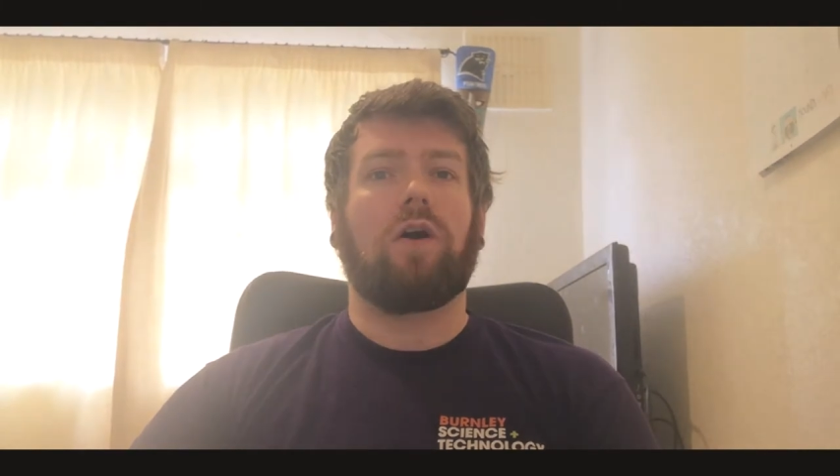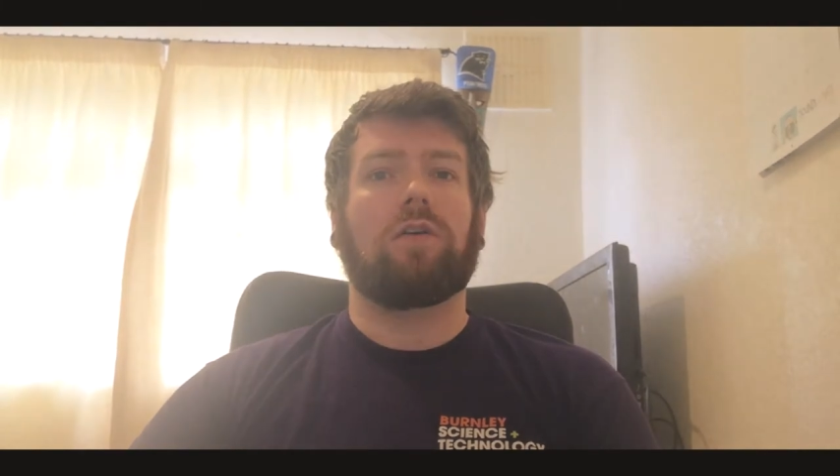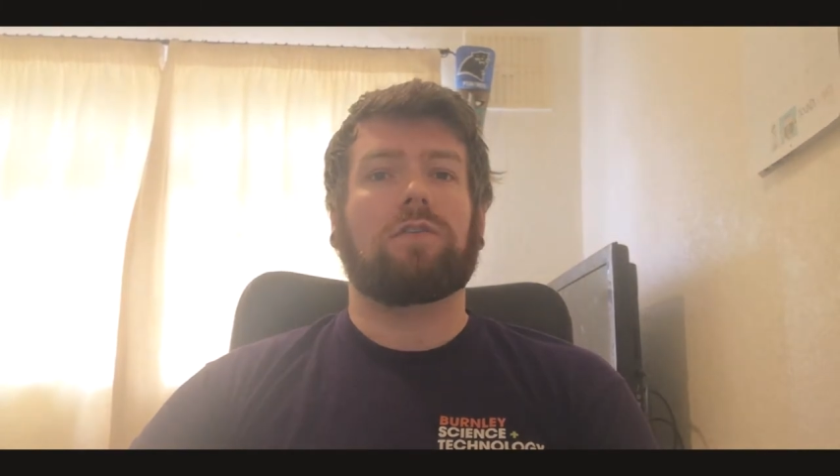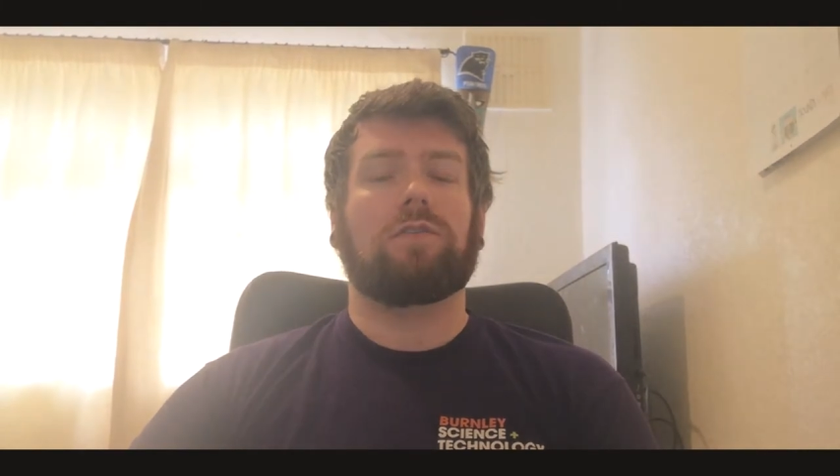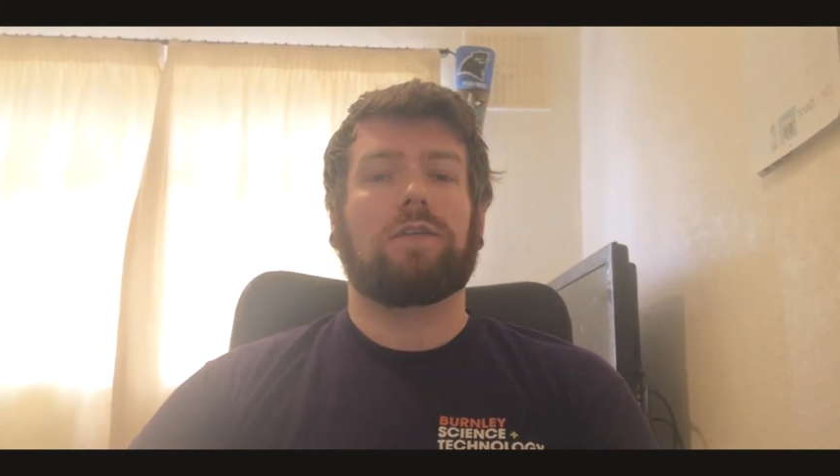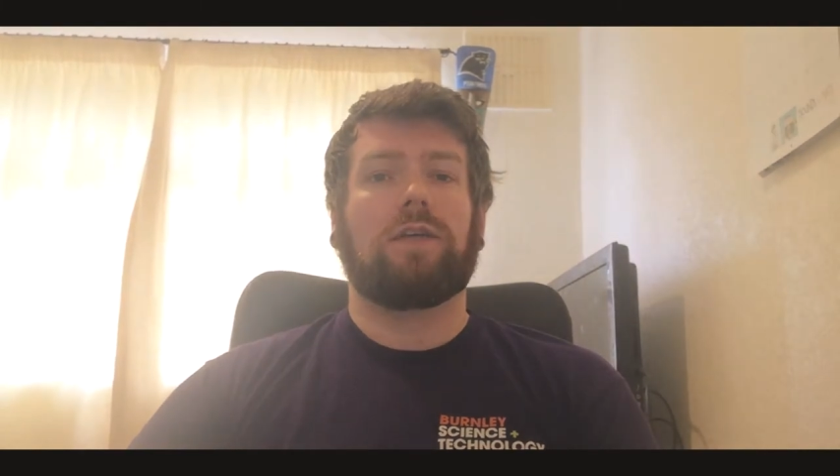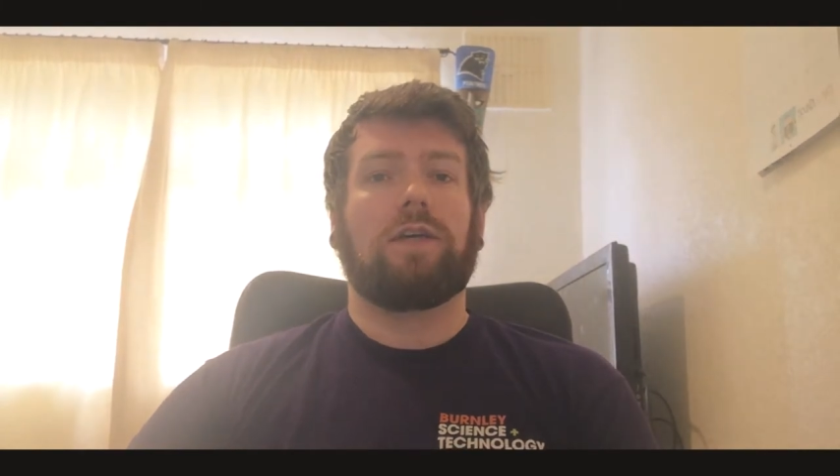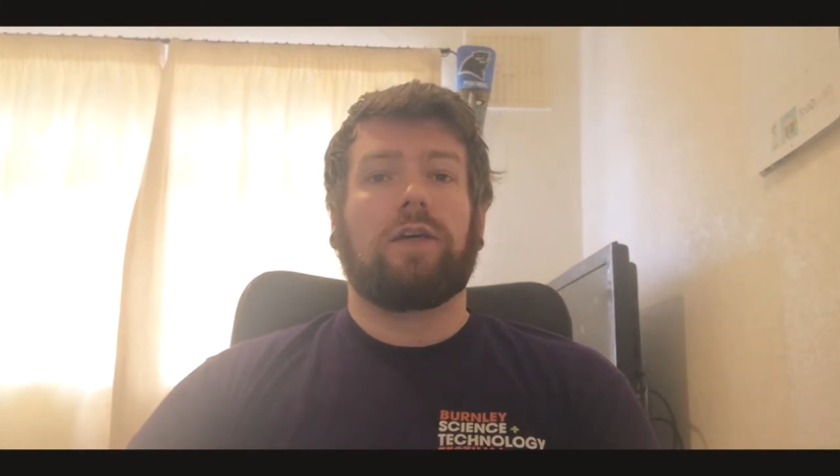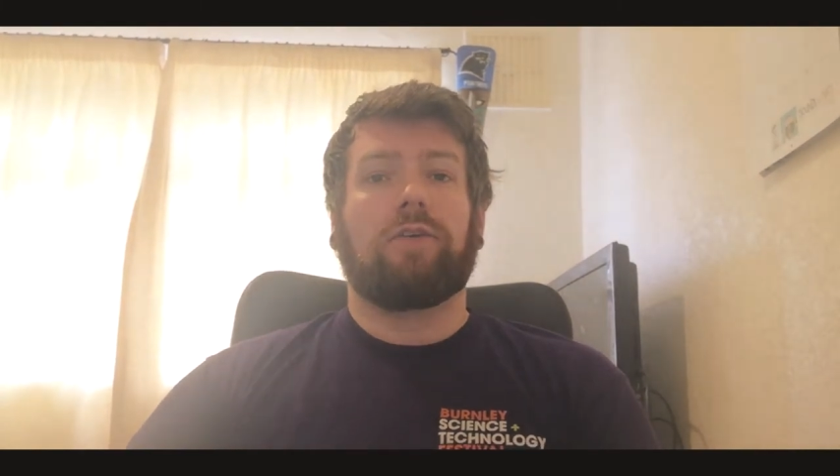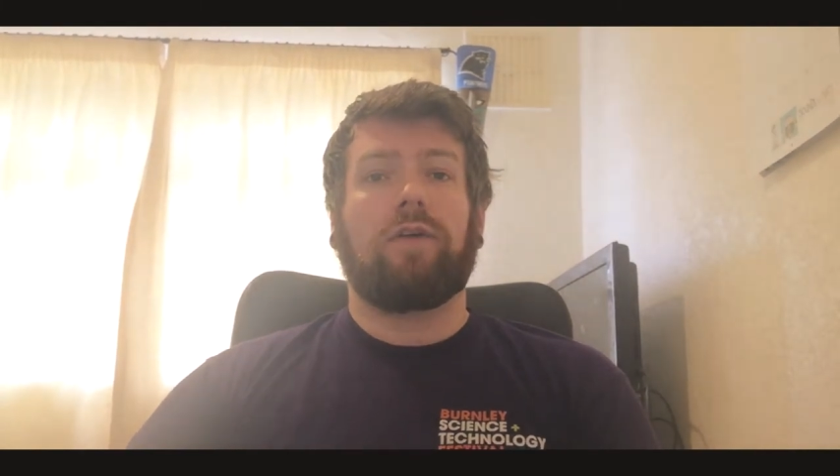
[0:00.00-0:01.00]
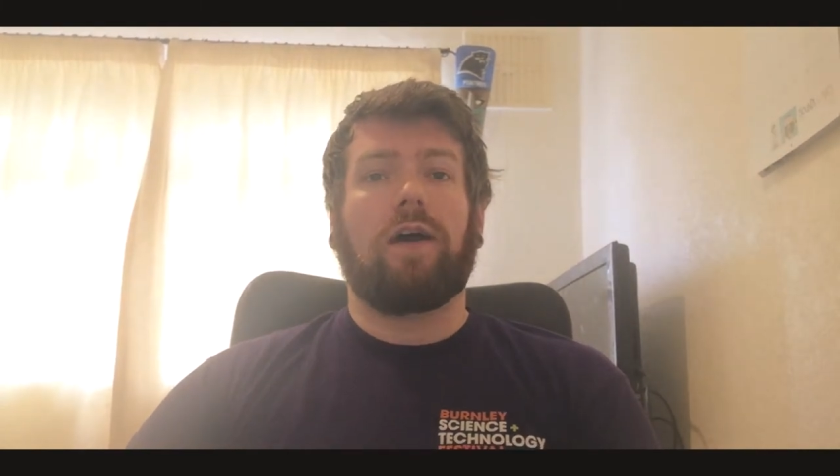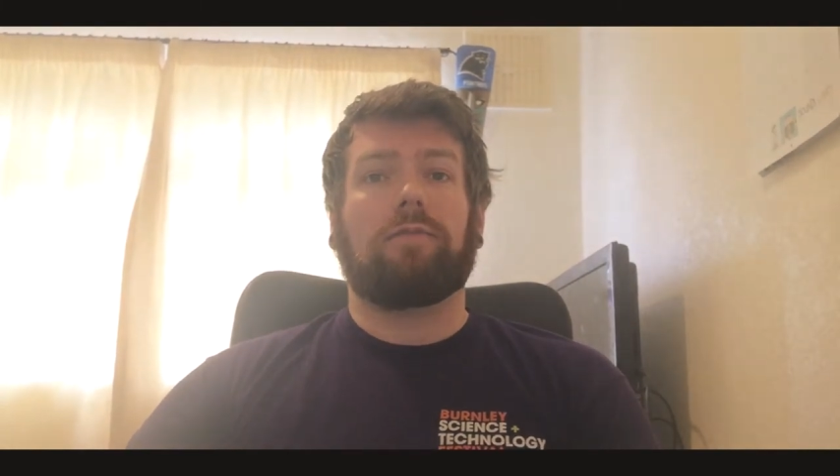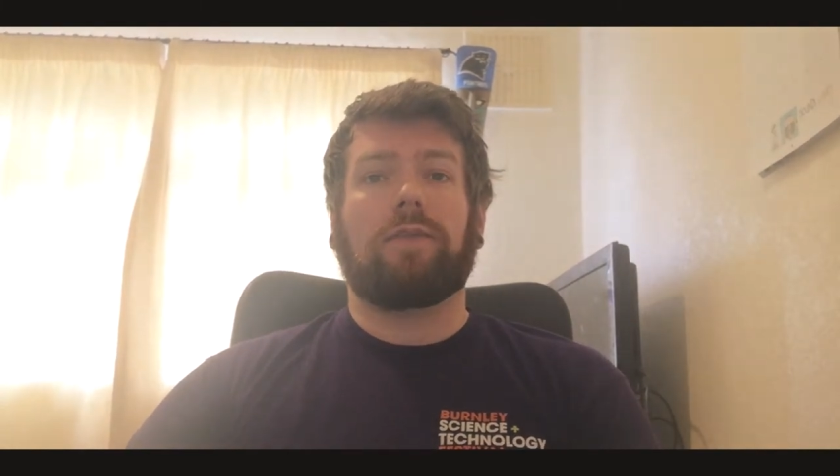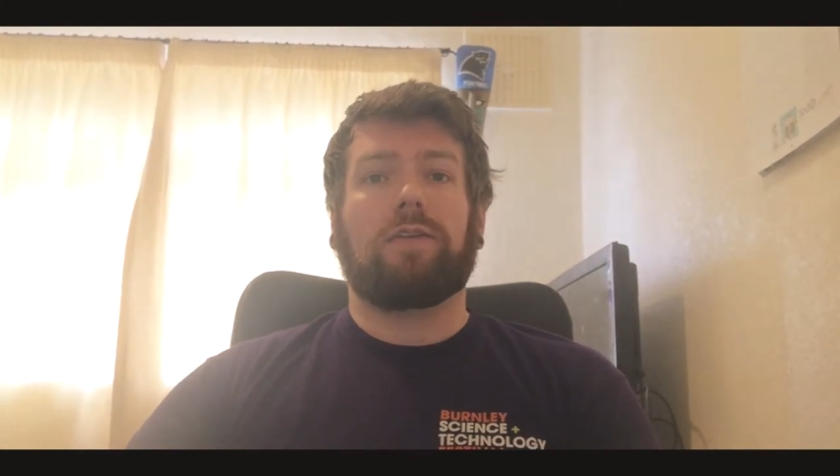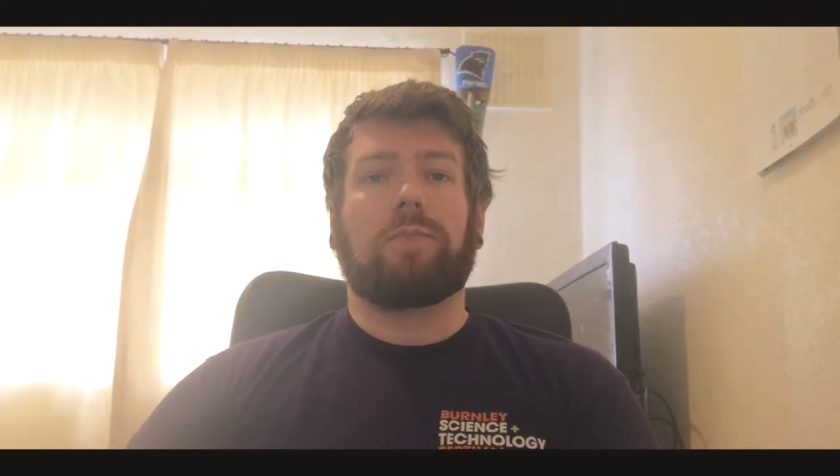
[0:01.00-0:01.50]
hot. Right,
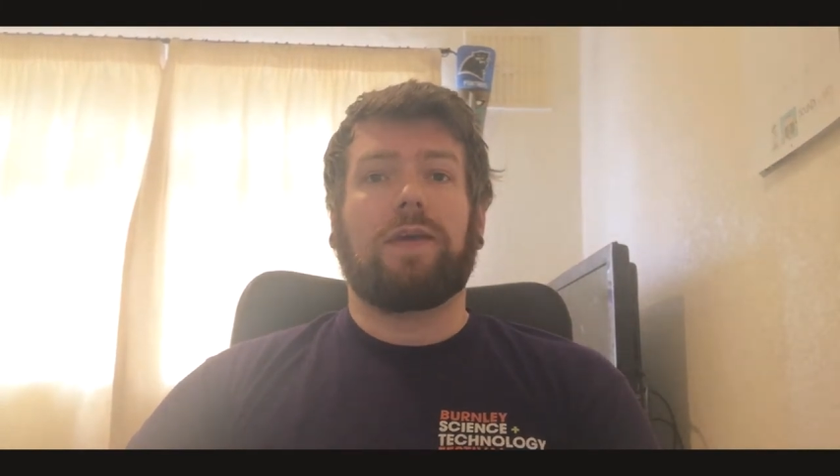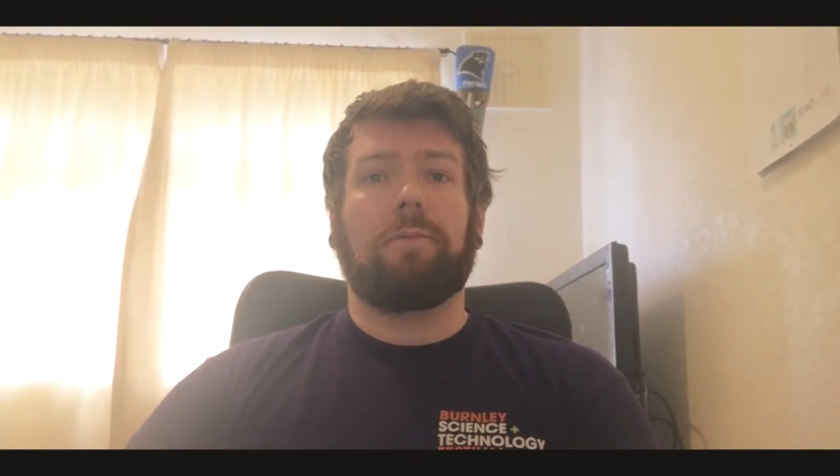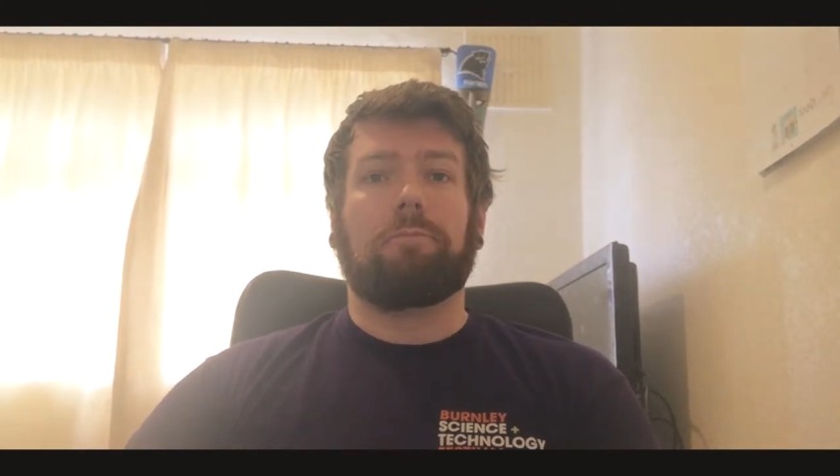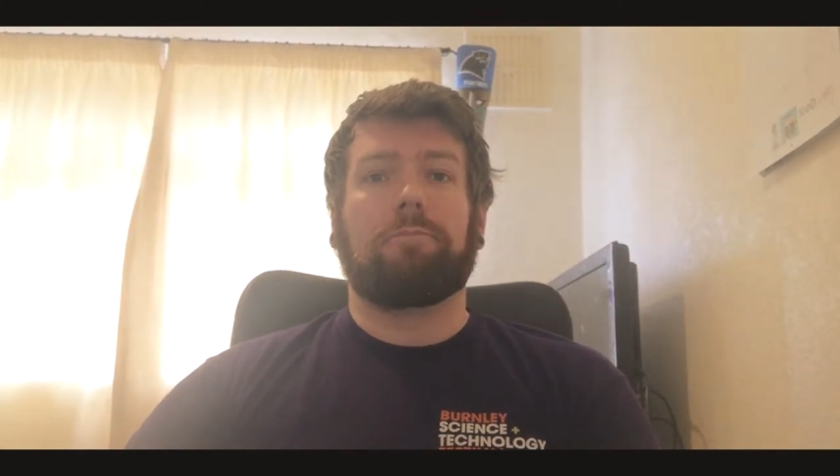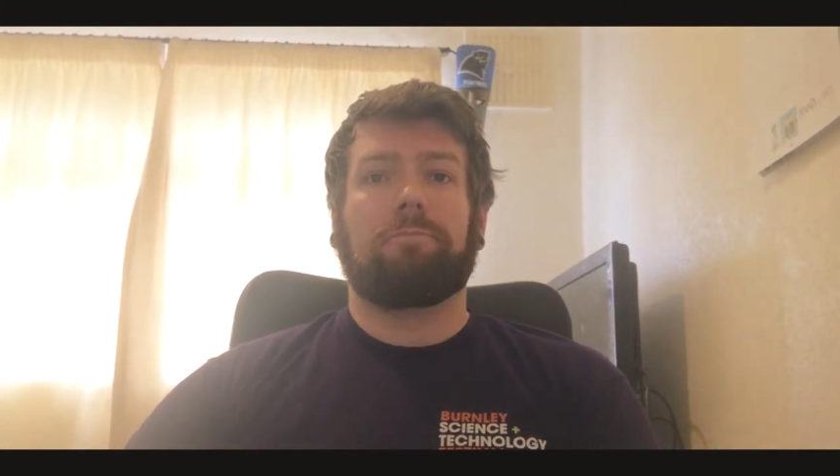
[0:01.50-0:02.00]
let's begin.